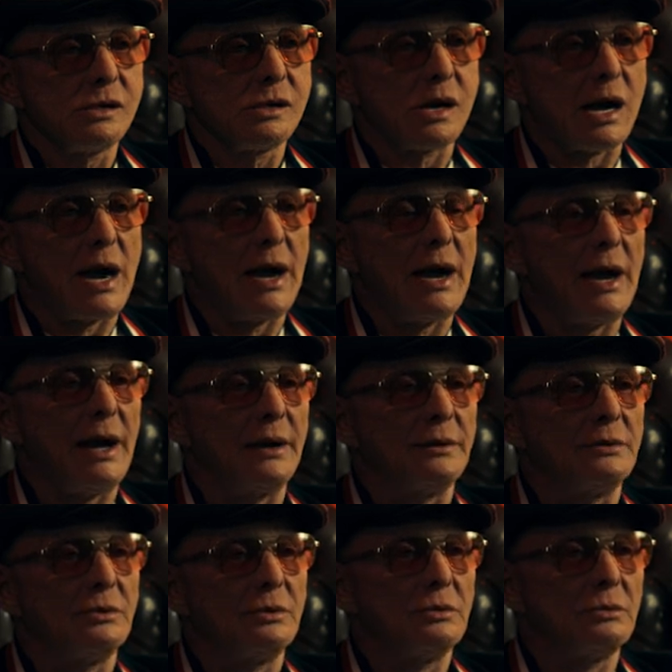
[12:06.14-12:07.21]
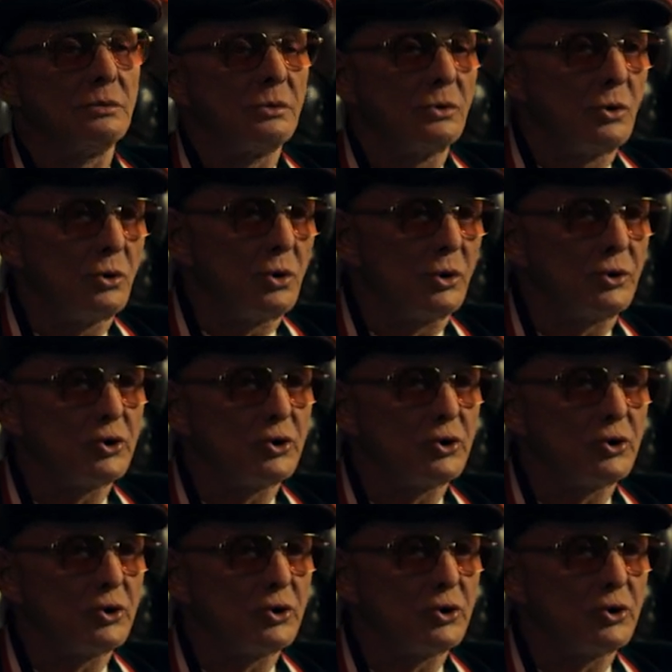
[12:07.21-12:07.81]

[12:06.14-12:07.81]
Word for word: I had good